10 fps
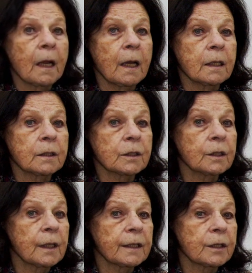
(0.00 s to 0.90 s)
and to
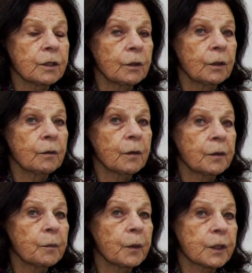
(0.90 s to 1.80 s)
let us know your own
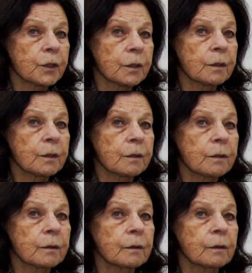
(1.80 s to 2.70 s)
impressions,
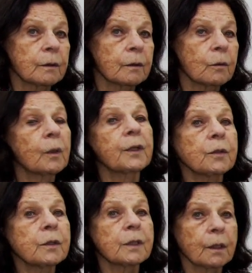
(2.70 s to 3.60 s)
what
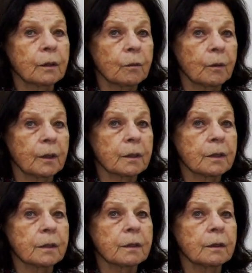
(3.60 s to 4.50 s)
you see in the
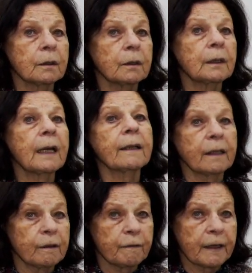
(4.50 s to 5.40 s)
works and how
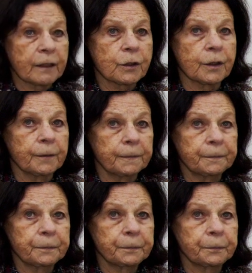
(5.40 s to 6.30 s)
they affect you.
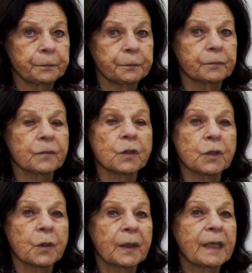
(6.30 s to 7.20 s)

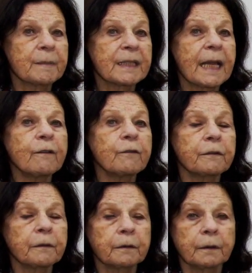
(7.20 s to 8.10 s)
So keep safe
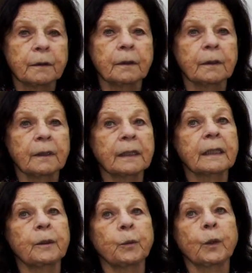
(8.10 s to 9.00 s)
and
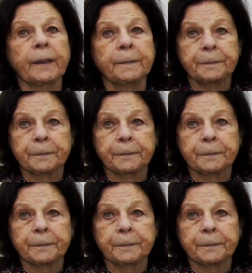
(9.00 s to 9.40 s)
keep well.